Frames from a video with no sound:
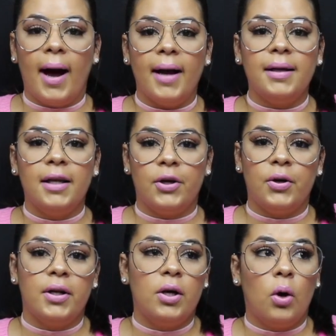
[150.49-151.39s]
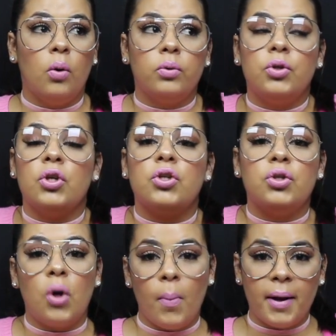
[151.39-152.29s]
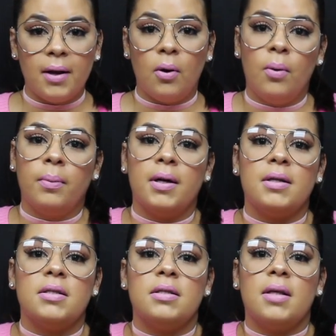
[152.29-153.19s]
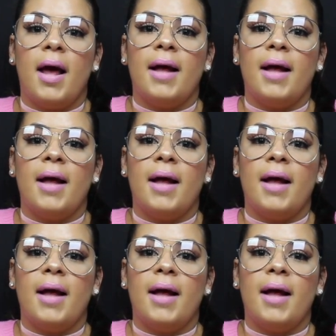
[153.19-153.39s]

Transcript: I literally go to so many Homegoods